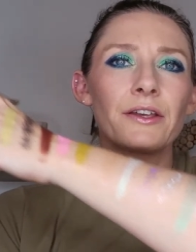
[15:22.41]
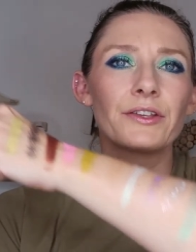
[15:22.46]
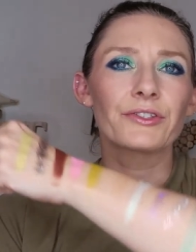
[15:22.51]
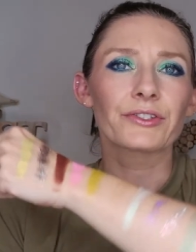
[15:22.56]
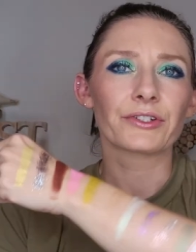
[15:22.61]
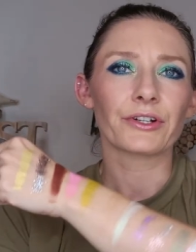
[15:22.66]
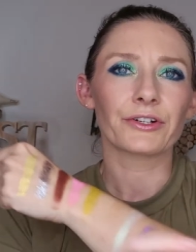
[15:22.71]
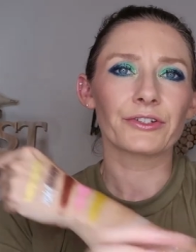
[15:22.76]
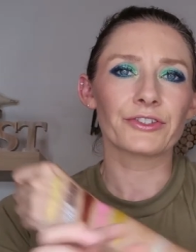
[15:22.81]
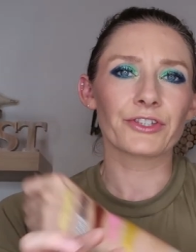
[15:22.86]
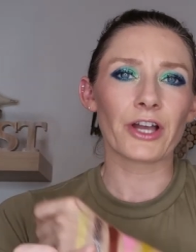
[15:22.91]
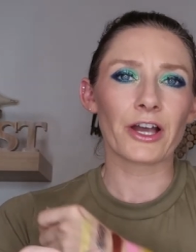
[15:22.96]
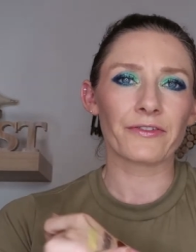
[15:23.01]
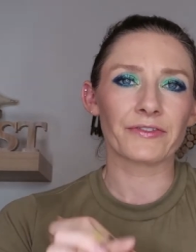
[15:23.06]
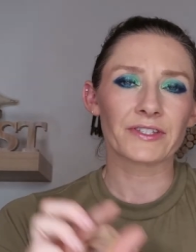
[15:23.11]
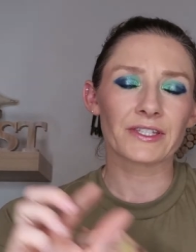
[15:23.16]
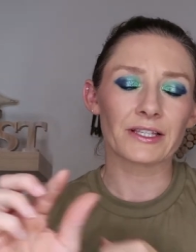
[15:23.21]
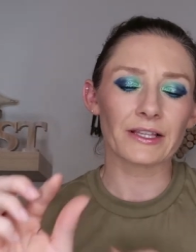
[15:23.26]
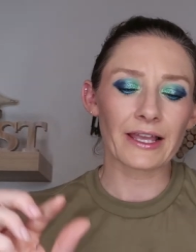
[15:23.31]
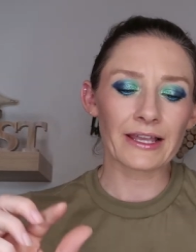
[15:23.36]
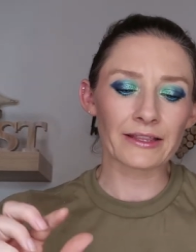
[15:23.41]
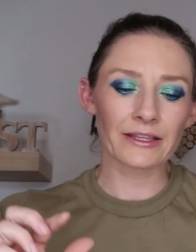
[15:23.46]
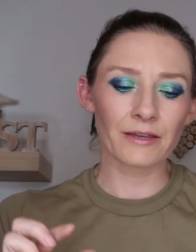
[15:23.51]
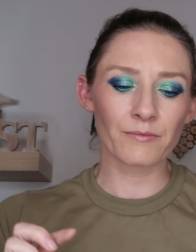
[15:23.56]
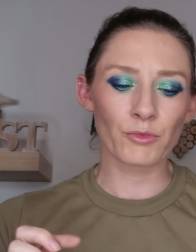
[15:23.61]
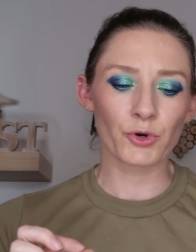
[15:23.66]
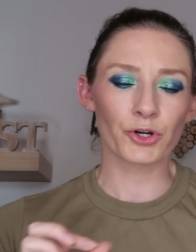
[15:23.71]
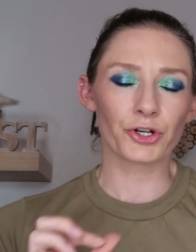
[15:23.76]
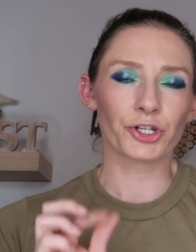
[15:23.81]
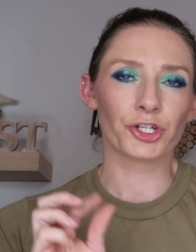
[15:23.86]
Starts off slightly
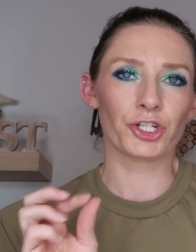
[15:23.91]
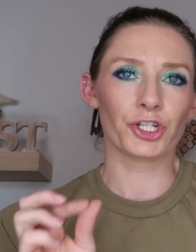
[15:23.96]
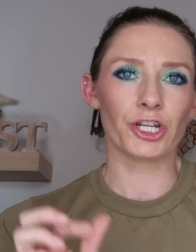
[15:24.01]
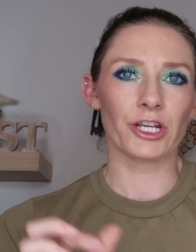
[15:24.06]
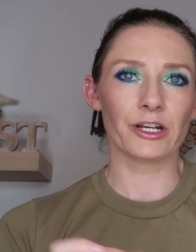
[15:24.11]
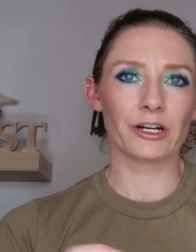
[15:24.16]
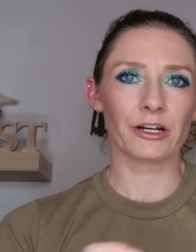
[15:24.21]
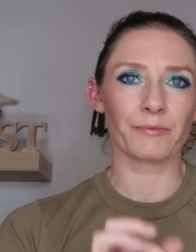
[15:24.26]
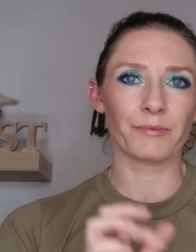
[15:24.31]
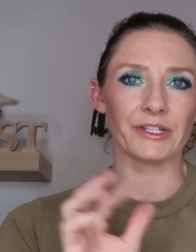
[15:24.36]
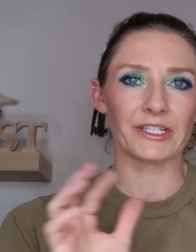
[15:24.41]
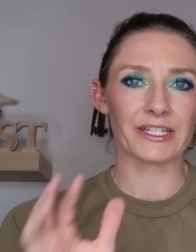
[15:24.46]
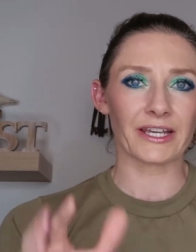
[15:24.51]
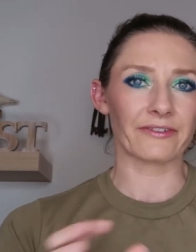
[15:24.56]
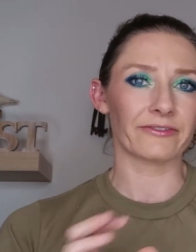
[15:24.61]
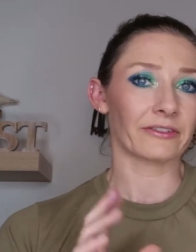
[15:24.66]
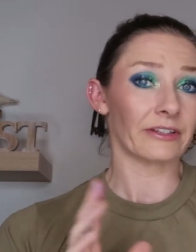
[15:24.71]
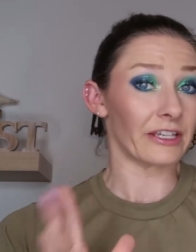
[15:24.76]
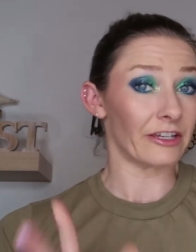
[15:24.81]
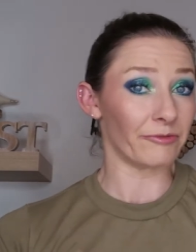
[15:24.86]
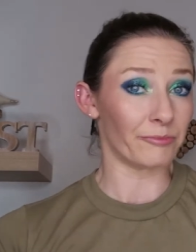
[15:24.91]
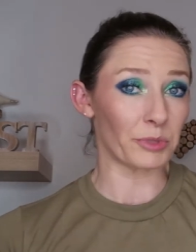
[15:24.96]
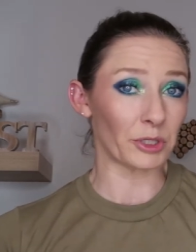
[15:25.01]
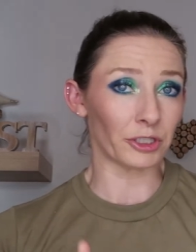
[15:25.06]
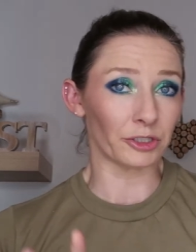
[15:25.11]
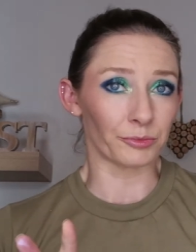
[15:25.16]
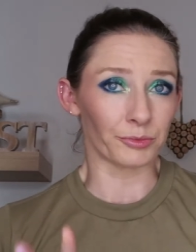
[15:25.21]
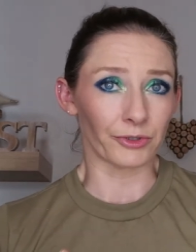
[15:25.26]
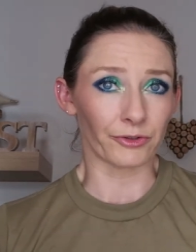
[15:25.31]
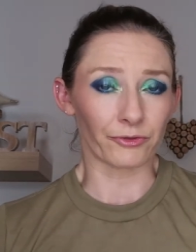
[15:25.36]
more sheer, but definitely a
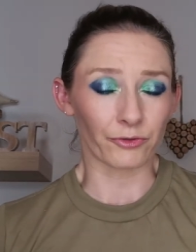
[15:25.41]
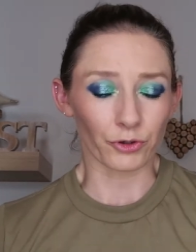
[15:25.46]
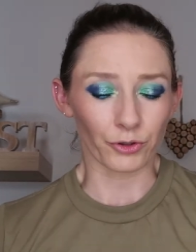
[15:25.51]
buildable